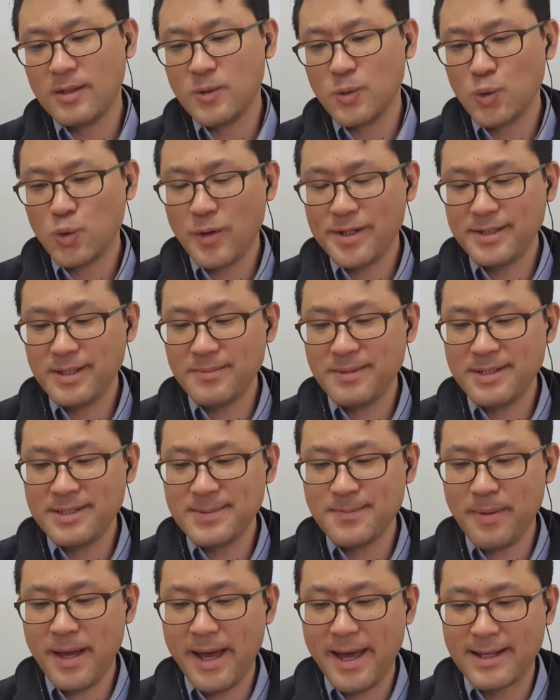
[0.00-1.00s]
20 minutes
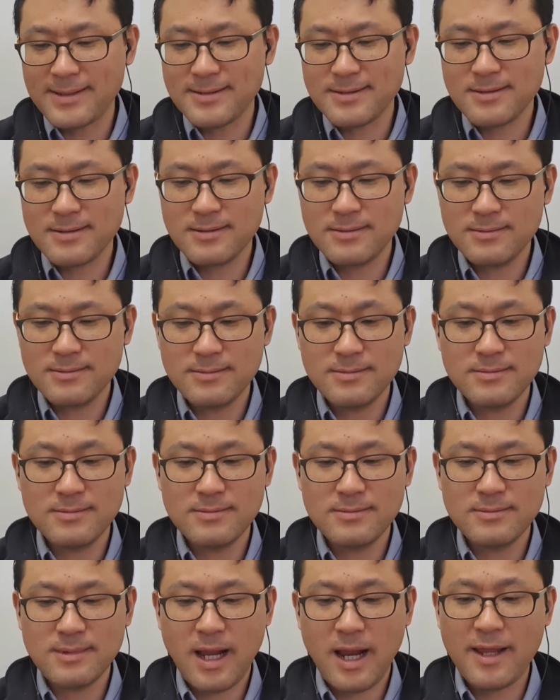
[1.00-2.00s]
passed,
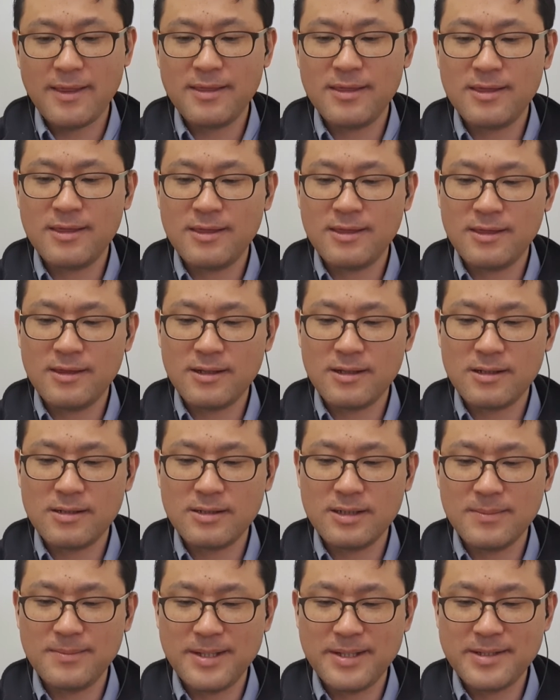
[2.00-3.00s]
and
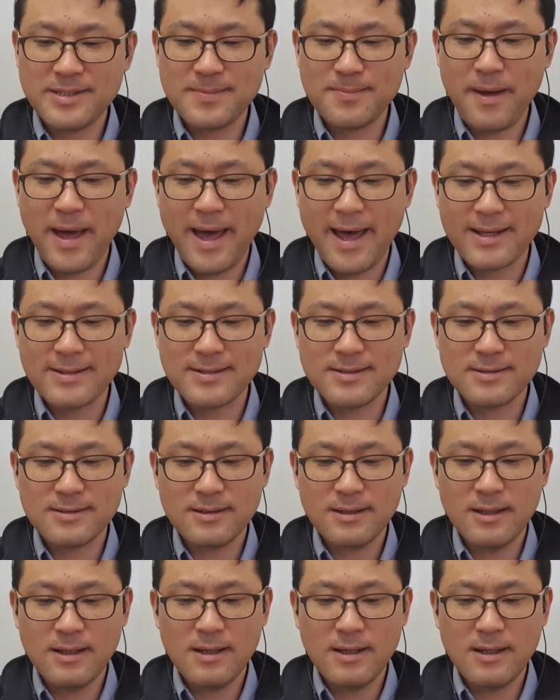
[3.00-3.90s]
30 minutes passed,